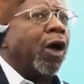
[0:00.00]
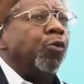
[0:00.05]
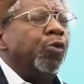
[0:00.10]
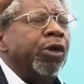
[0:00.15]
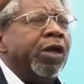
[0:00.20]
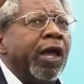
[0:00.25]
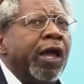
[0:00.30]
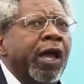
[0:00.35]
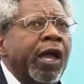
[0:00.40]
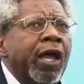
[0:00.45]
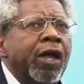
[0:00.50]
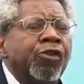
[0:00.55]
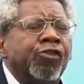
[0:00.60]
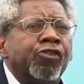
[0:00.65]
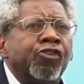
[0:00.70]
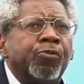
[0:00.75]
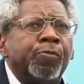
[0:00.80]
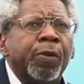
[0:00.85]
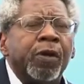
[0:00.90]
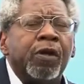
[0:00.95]
why we
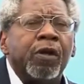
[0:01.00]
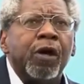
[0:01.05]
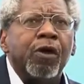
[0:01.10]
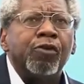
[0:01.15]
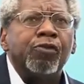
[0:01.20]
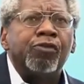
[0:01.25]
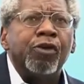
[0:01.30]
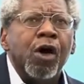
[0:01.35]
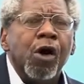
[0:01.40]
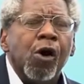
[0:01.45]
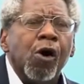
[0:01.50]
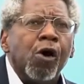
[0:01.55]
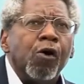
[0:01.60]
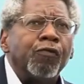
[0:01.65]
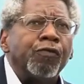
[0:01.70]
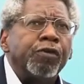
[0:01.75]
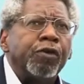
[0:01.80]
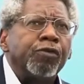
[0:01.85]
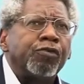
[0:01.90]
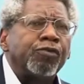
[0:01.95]
age is because
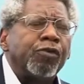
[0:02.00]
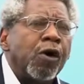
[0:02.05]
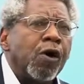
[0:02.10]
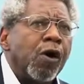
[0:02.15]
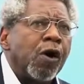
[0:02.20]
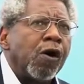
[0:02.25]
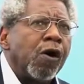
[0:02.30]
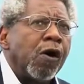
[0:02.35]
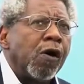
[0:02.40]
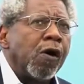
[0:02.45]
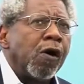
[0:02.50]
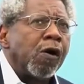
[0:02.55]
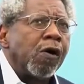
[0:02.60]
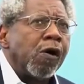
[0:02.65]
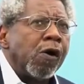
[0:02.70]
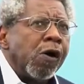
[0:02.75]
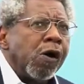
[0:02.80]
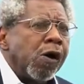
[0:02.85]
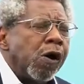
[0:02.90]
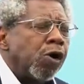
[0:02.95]
of this uh,
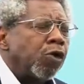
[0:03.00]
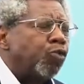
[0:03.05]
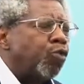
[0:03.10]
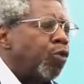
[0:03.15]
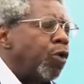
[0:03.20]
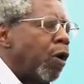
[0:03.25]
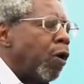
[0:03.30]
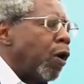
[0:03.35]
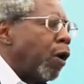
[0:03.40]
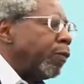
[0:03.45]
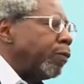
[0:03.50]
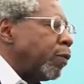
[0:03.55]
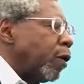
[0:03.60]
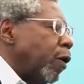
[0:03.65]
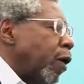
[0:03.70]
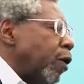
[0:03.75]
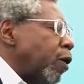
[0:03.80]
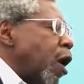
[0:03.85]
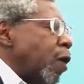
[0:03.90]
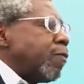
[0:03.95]
uh, uh,
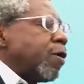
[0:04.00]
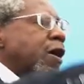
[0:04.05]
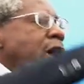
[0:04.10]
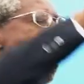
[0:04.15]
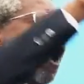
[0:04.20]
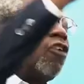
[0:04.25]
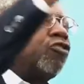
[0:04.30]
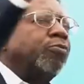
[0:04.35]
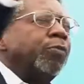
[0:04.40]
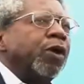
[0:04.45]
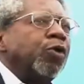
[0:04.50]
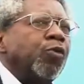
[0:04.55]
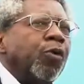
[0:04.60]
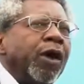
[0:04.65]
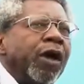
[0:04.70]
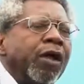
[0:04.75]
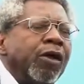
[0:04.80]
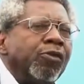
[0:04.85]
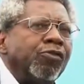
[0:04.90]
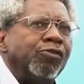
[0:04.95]
uh cosmic
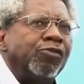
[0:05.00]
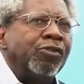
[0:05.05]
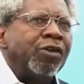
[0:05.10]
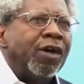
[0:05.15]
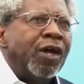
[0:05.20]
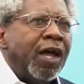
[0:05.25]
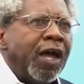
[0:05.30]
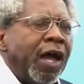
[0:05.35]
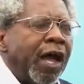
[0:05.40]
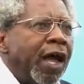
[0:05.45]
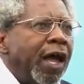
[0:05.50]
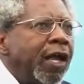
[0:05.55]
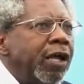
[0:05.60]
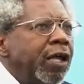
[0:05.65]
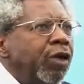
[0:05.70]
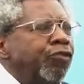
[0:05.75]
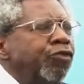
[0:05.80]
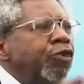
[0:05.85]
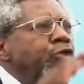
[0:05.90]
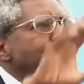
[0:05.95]
rays.
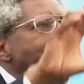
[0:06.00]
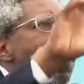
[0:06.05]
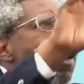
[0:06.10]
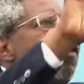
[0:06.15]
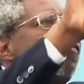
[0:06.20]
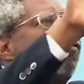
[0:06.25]
And if you